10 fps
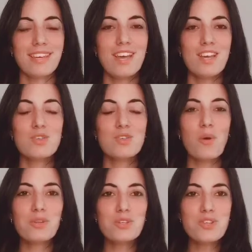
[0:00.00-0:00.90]
So I want
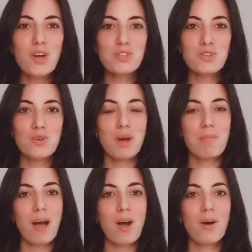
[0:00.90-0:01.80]
to talk to you
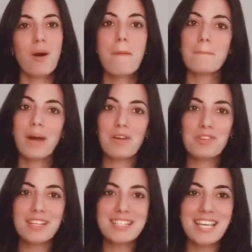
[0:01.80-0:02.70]
about
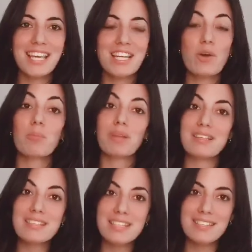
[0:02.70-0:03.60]
mindfulness and
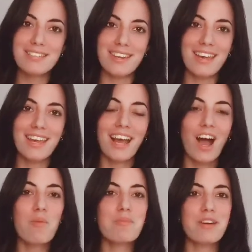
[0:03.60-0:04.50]
neuroplasticity and how
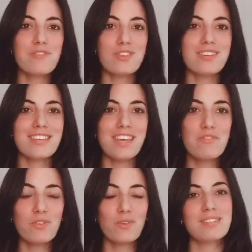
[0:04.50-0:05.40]
mindfulness
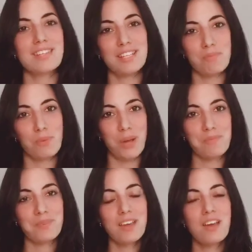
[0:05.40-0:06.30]
influences in the brain.
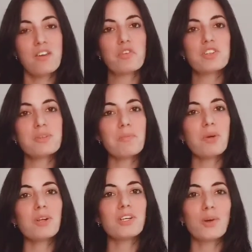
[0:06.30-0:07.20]
First of all,
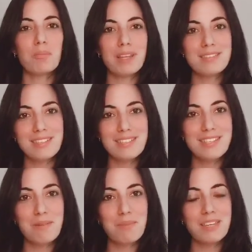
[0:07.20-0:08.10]
neuroplasticity
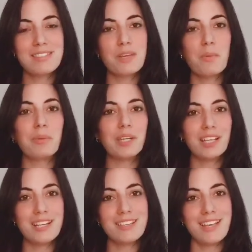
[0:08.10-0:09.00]
means the ability
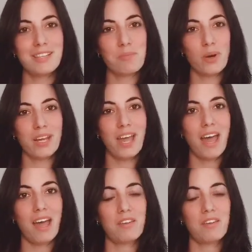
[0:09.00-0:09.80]
that the brain has